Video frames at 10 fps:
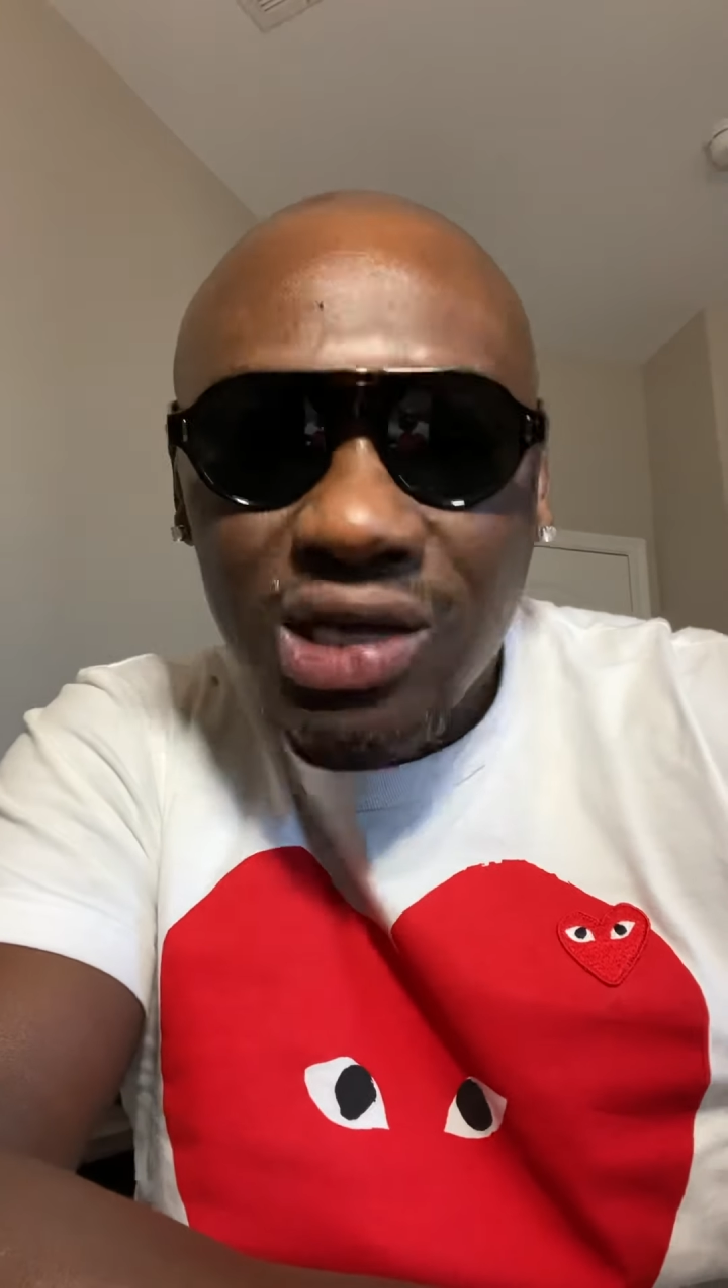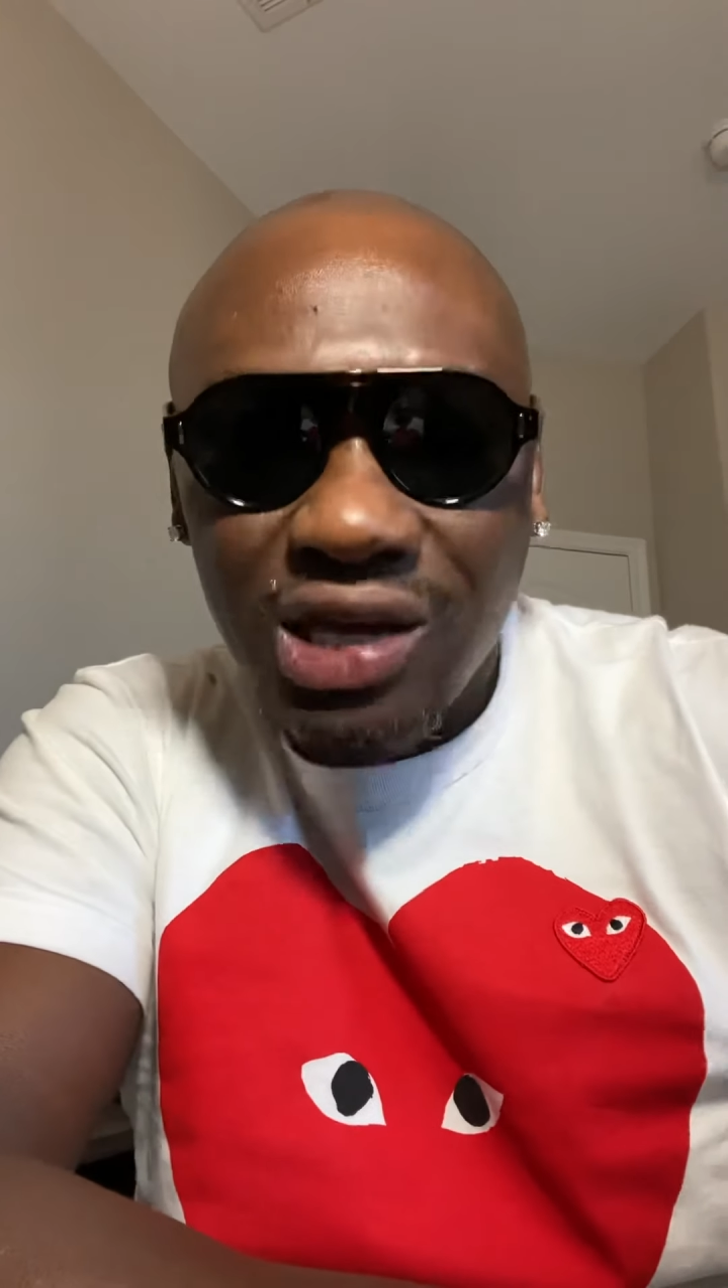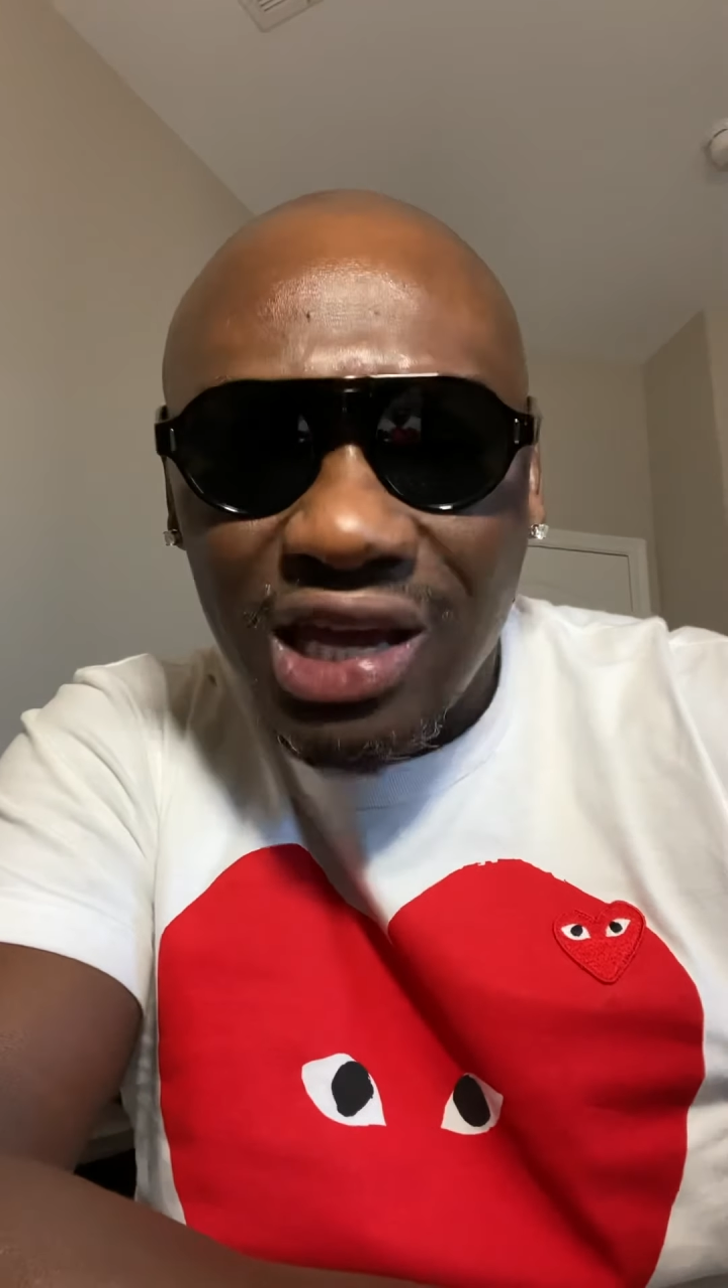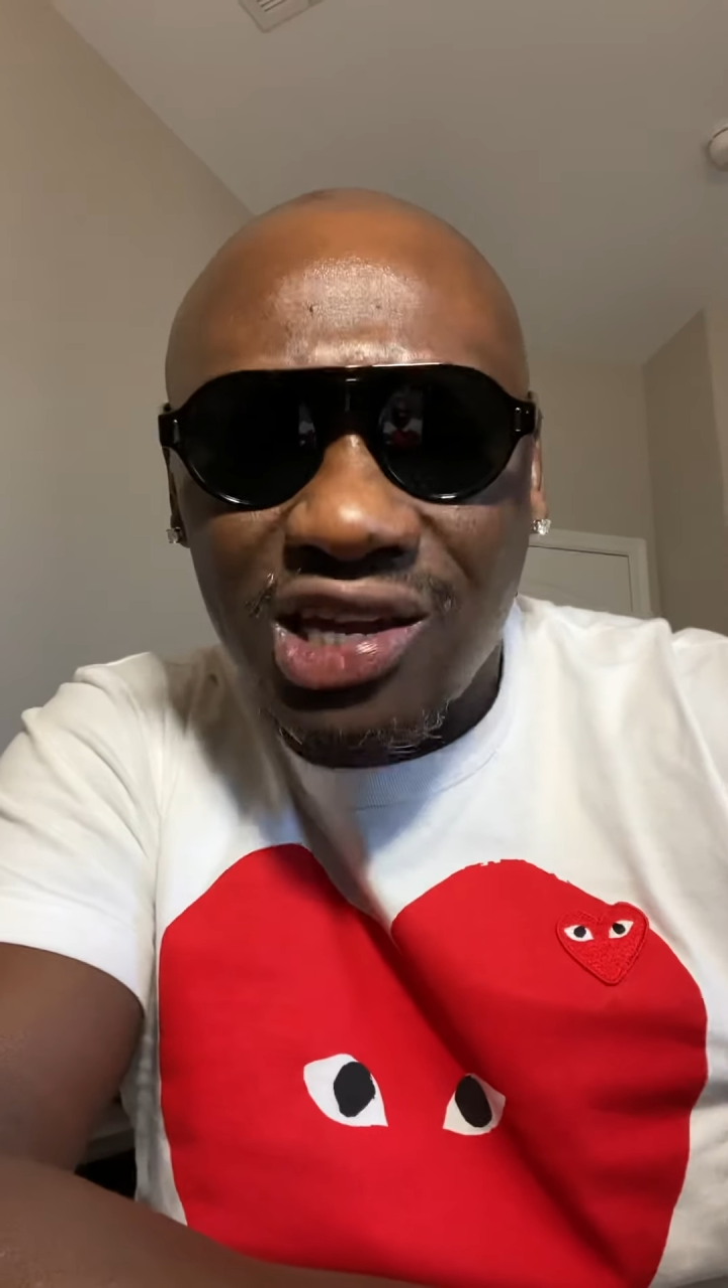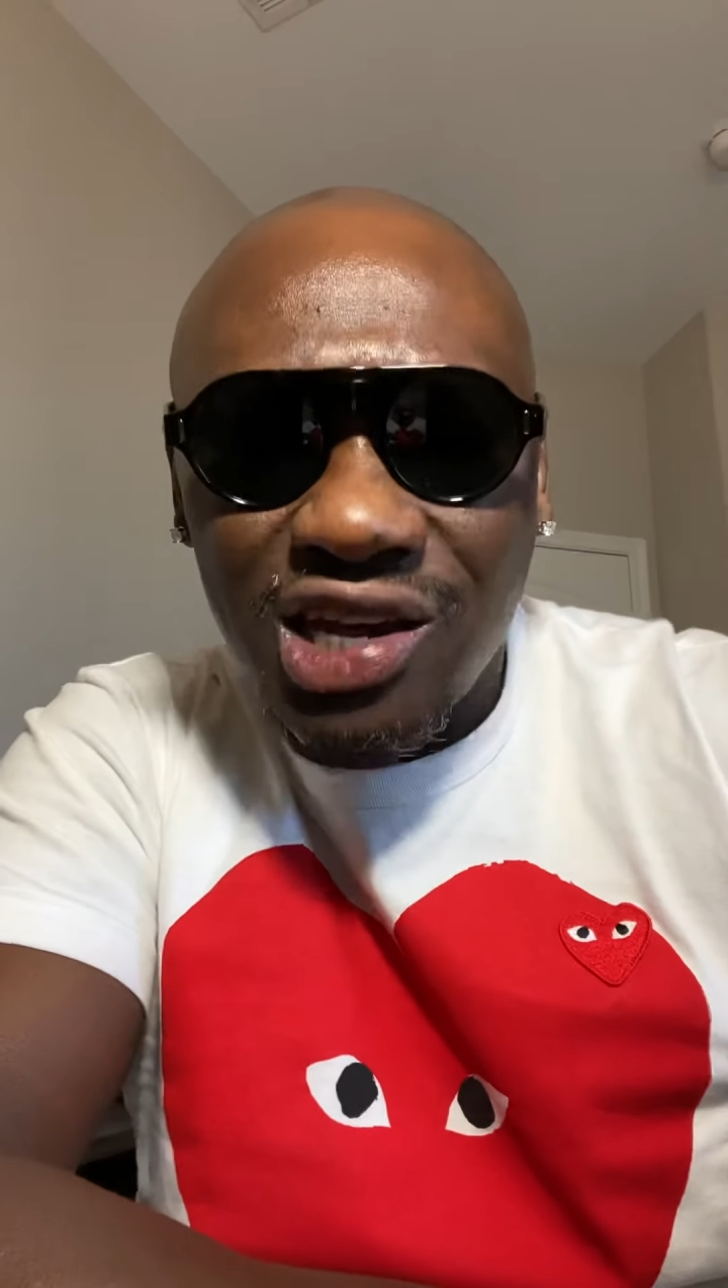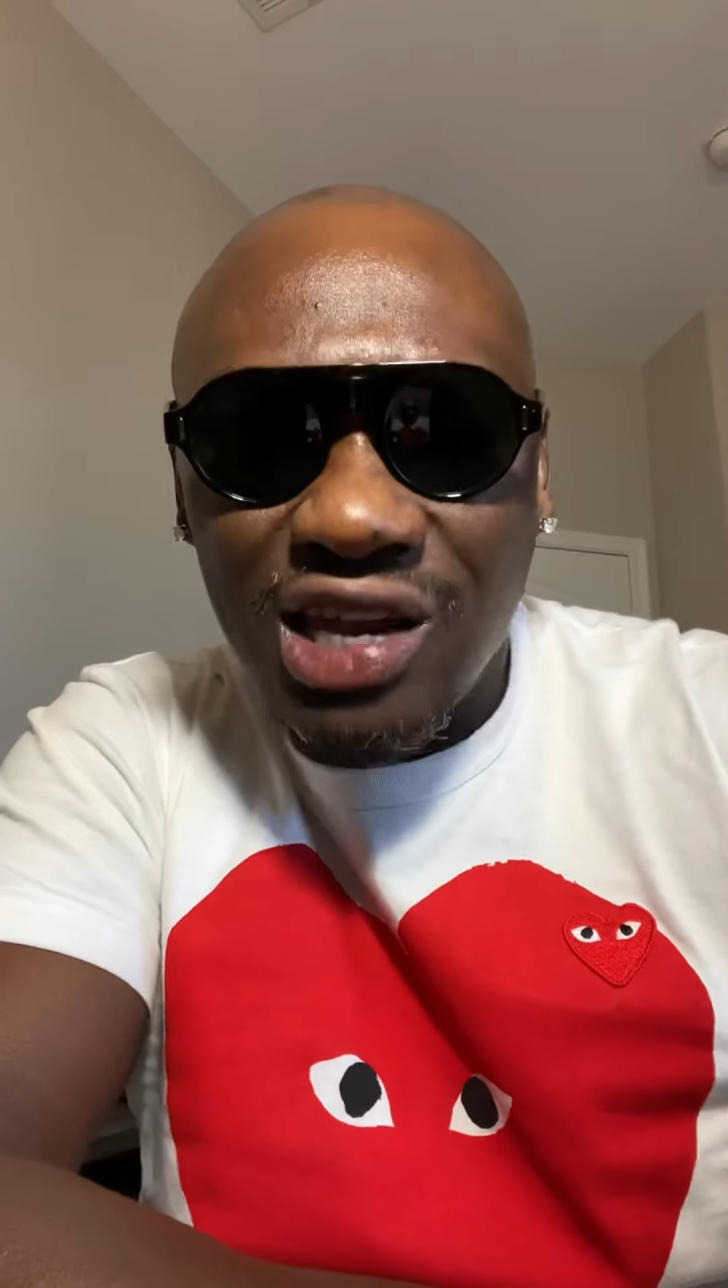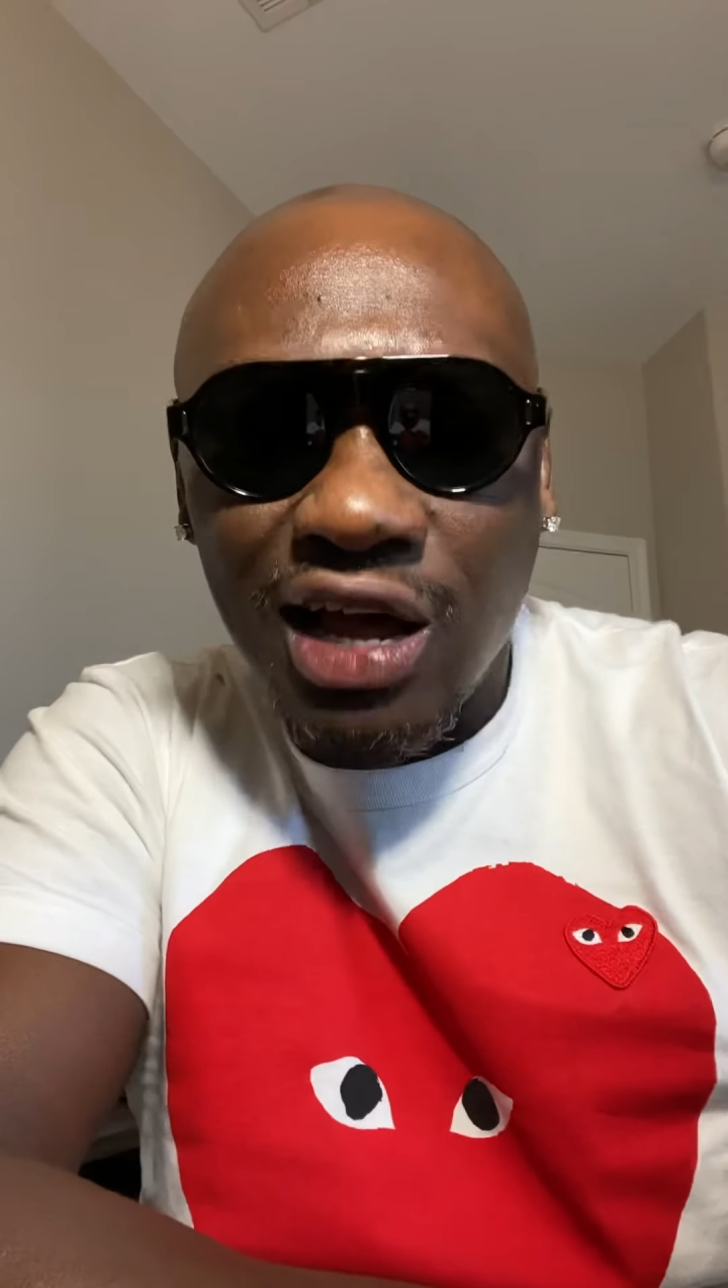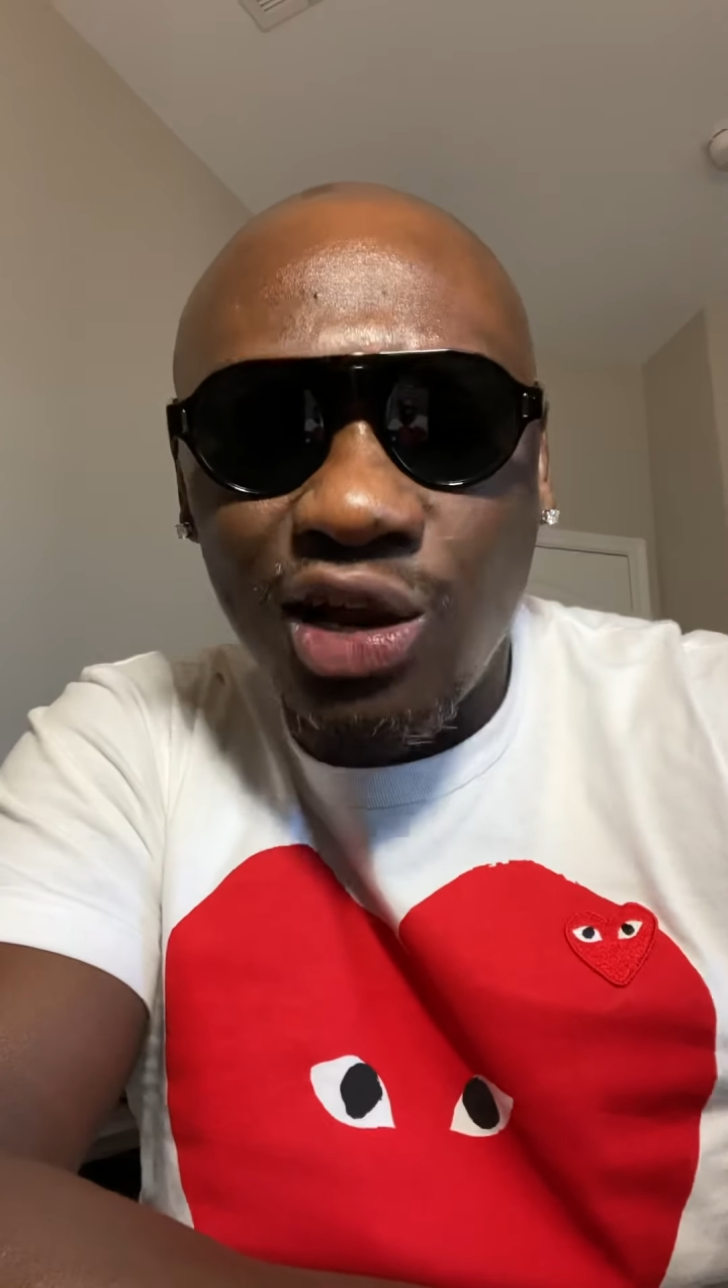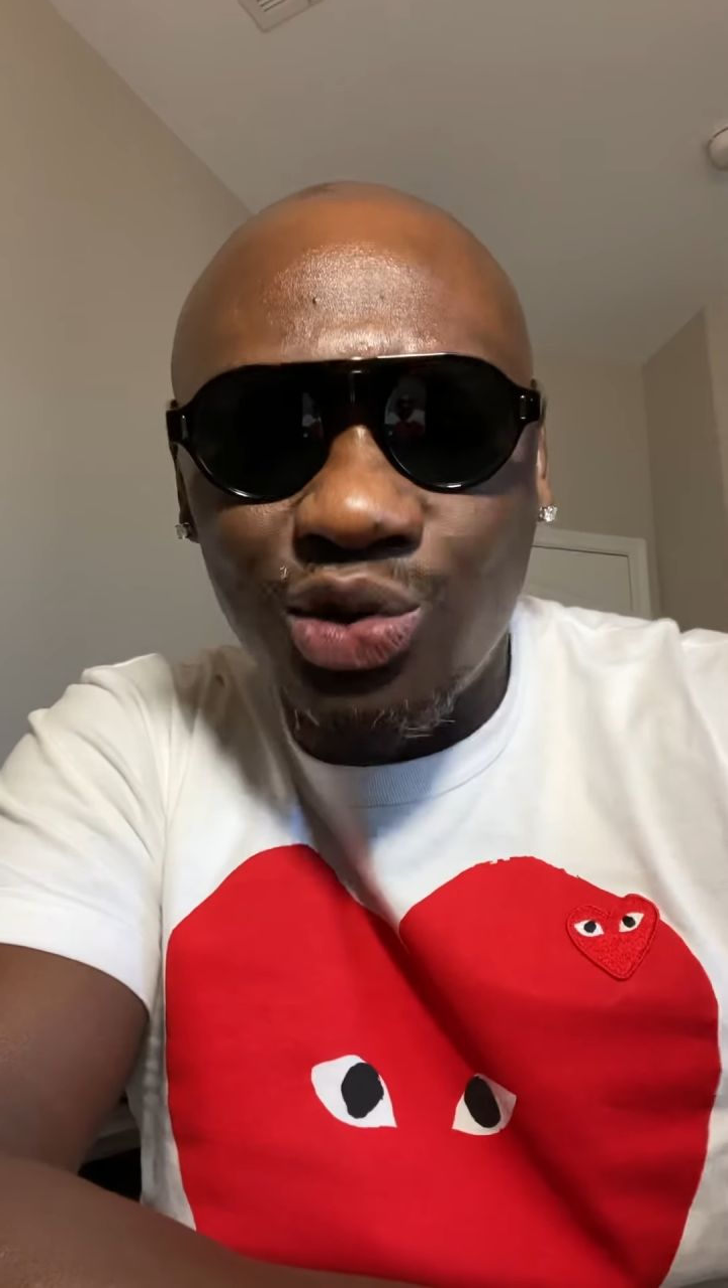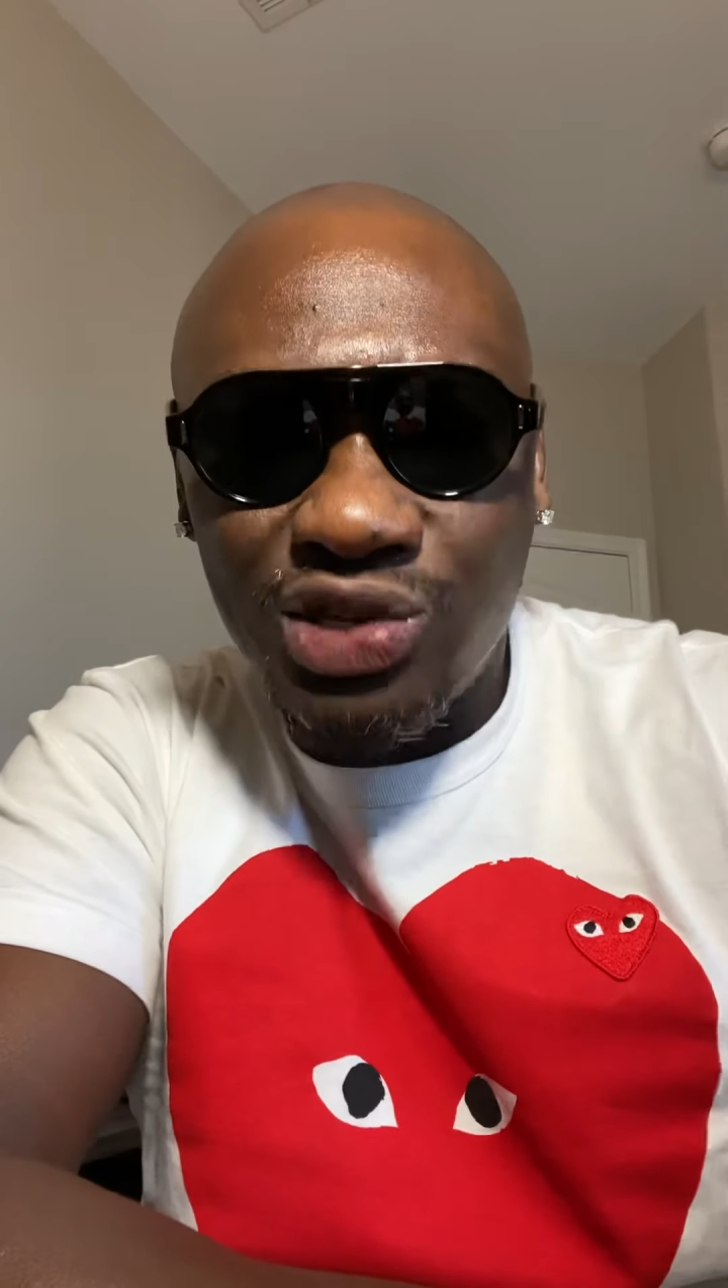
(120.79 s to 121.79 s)
in
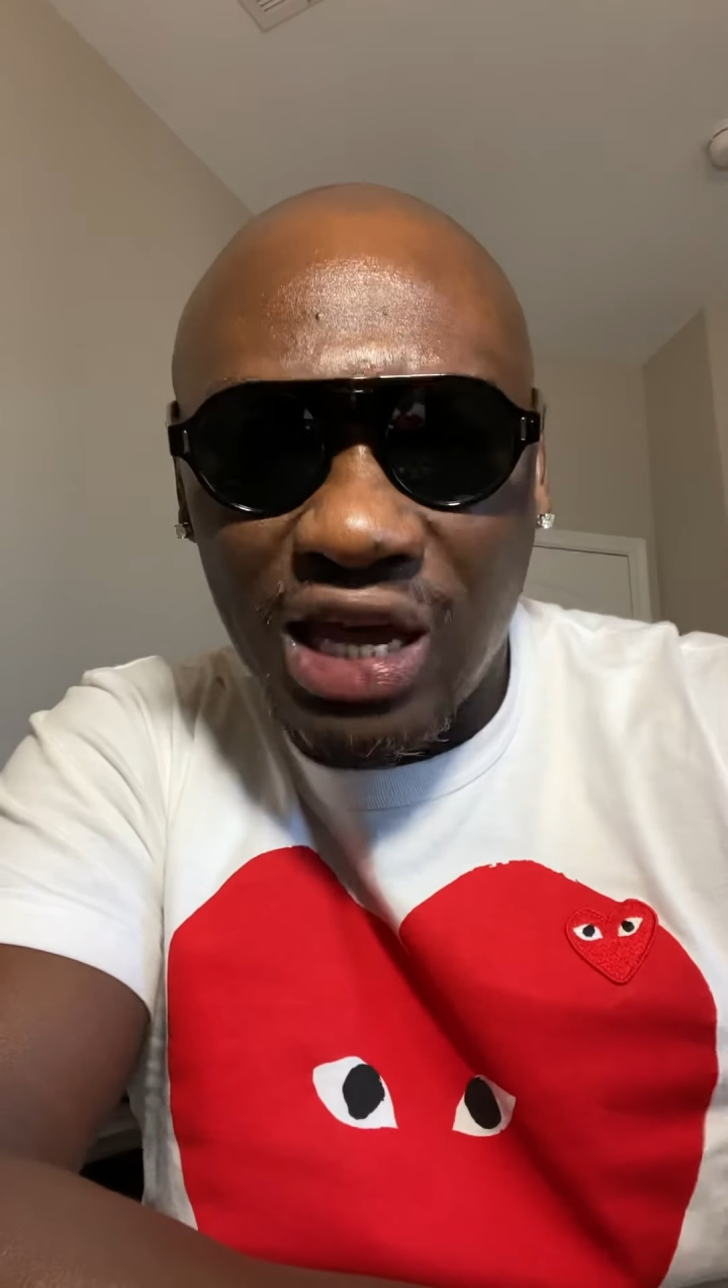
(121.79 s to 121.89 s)
Canelo's